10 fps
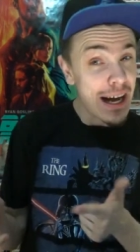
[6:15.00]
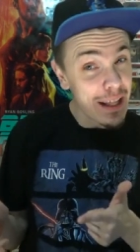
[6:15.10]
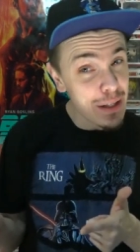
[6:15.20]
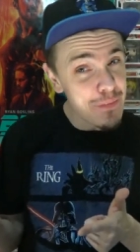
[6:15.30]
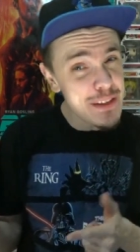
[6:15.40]

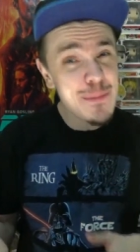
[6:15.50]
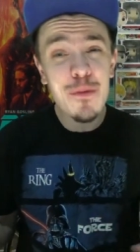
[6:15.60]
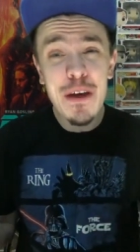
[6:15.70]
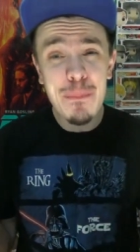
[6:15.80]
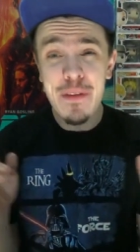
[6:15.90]
I love this
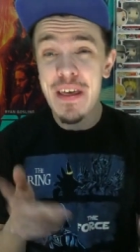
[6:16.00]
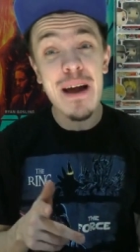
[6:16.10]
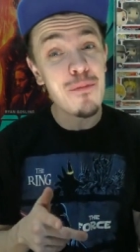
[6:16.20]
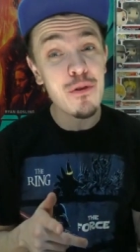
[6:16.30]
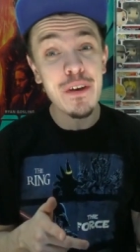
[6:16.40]
movie, but
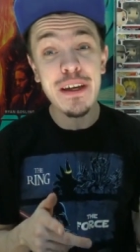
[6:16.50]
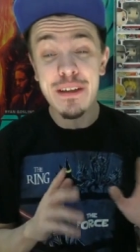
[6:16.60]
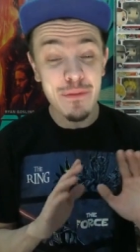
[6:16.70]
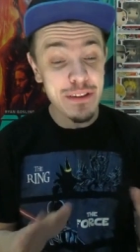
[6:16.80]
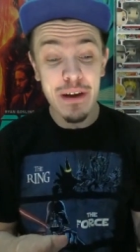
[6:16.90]
that
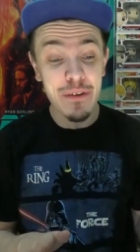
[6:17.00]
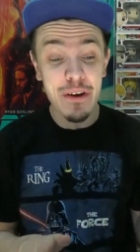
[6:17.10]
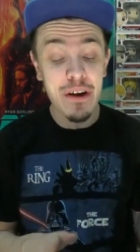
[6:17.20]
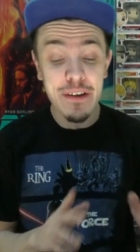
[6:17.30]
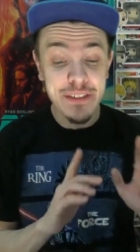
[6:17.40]
movie with
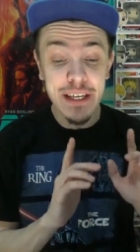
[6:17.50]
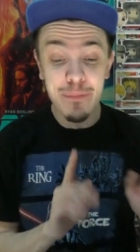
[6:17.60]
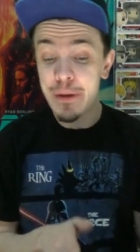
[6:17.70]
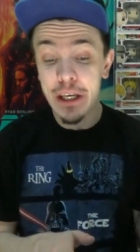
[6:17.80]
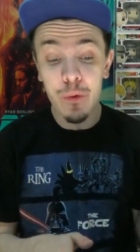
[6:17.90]
Darren
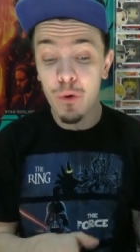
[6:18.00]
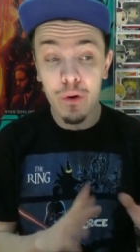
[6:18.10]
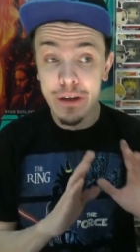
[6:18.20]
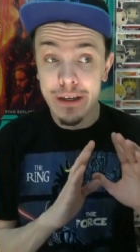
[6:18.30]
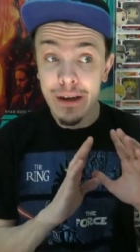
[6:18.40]
Aronofsky, Mickey
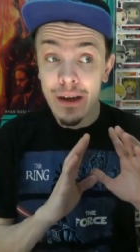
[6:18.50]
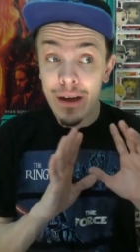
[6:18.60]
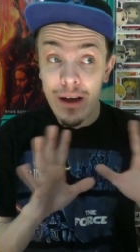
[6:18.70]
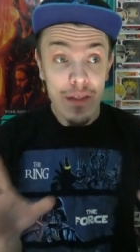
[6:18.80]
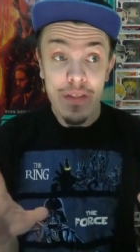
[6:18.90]
Rourke,
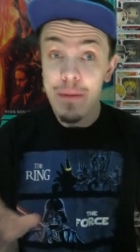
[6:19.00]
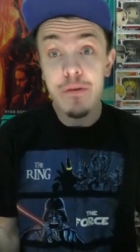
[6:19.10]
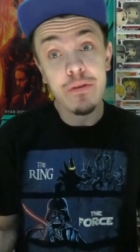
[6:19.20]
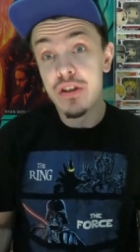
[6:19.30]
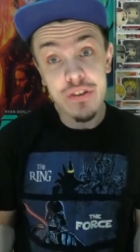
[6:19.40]
that
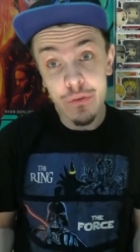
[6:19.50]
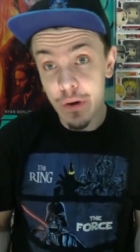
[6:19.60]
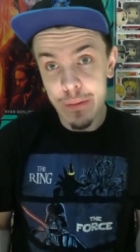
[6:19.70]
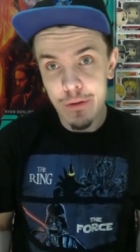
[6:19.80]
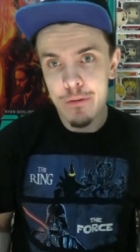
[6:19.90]
movie's just
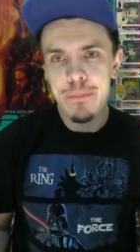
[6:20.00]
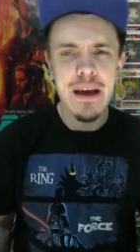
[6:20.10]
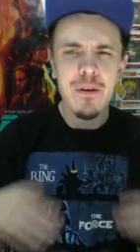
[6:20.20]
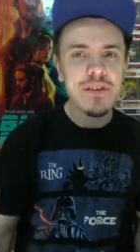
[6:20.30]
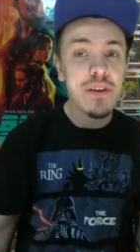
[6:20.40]
incredible. But
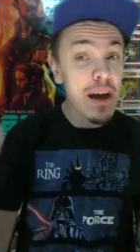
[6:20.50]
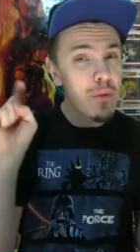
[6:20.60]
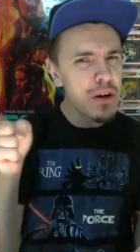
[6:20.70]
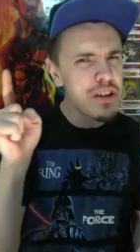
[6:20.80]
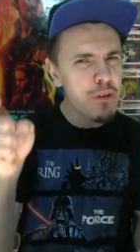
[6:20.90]
yeah. So yeah,
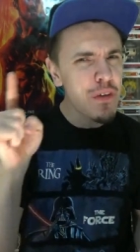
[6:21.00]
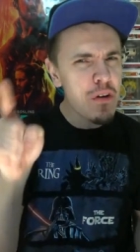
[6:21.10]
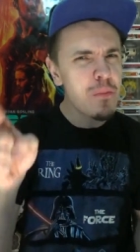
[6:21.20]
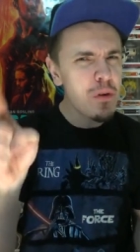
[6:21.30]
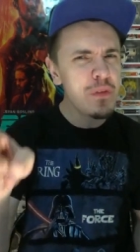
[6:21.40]
what is your
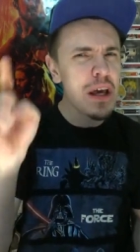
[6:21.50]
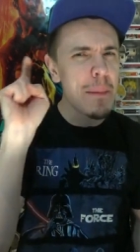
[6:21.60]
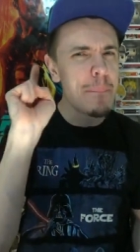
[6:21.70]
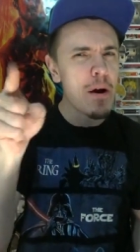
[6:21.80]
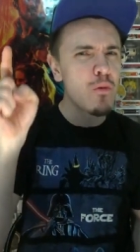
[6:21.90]
favorite movie
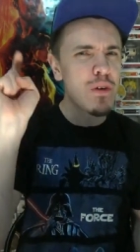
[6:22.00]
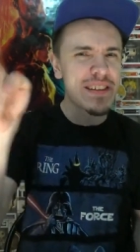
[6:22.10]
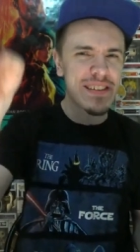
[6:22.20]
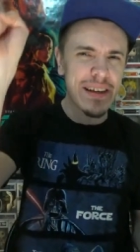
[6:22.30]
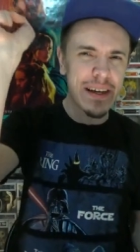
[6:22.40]
about
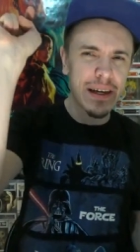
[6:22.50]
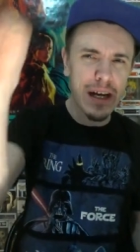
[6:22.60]
wrestling?